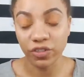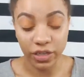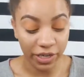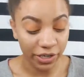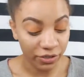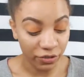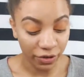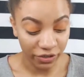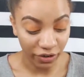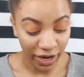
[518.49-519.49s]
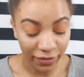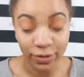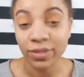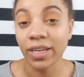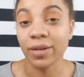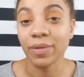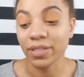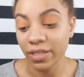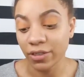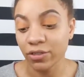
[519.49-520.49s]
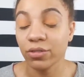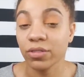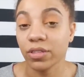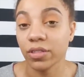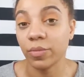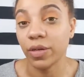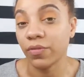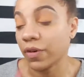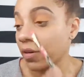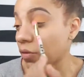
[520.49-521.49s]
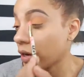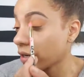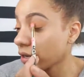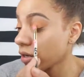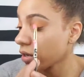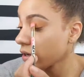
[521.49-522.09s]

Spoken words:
the Let Your Story Drive You segments next Tuesday, it's going to be a fun one.